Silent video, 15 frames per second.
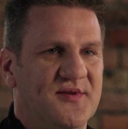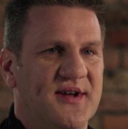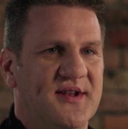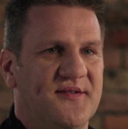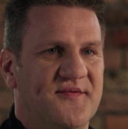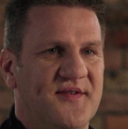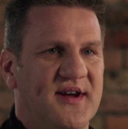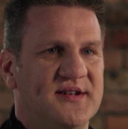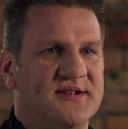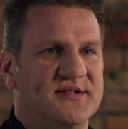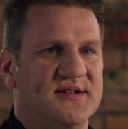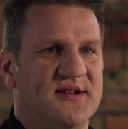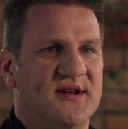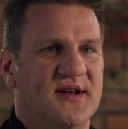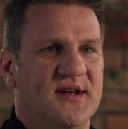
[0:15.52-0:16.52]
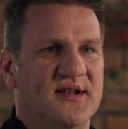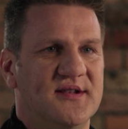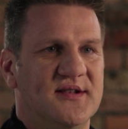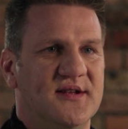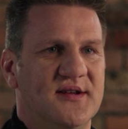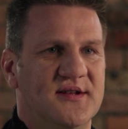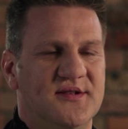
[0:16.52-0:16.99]
we're going to face
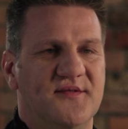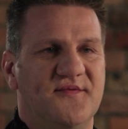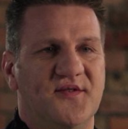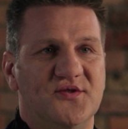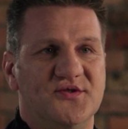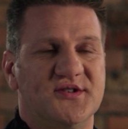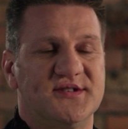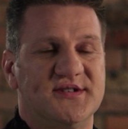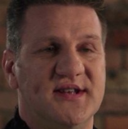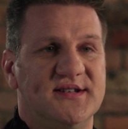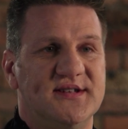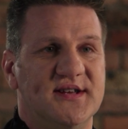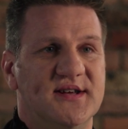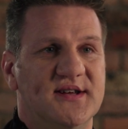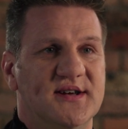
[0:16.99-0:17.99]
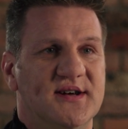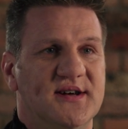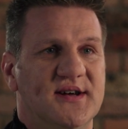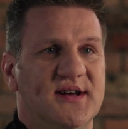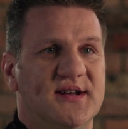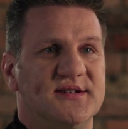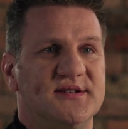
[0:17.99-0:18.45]
in the future city
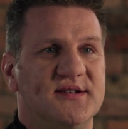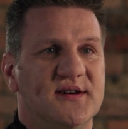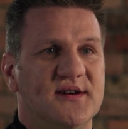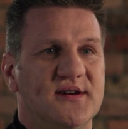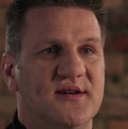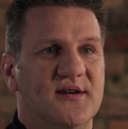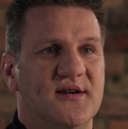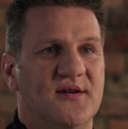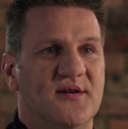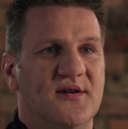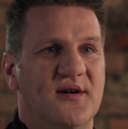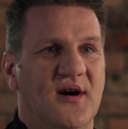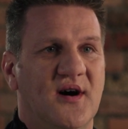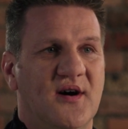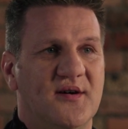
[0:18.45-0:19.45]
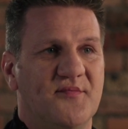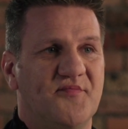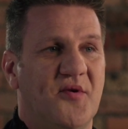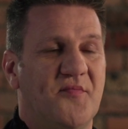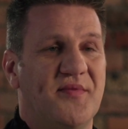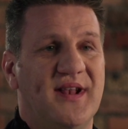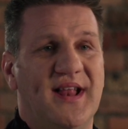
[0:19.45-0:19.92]
is that our
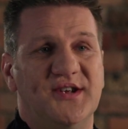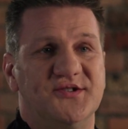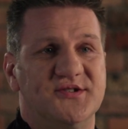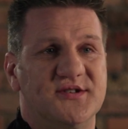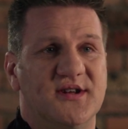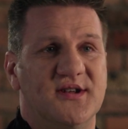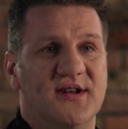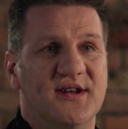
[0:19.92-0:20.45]
population is going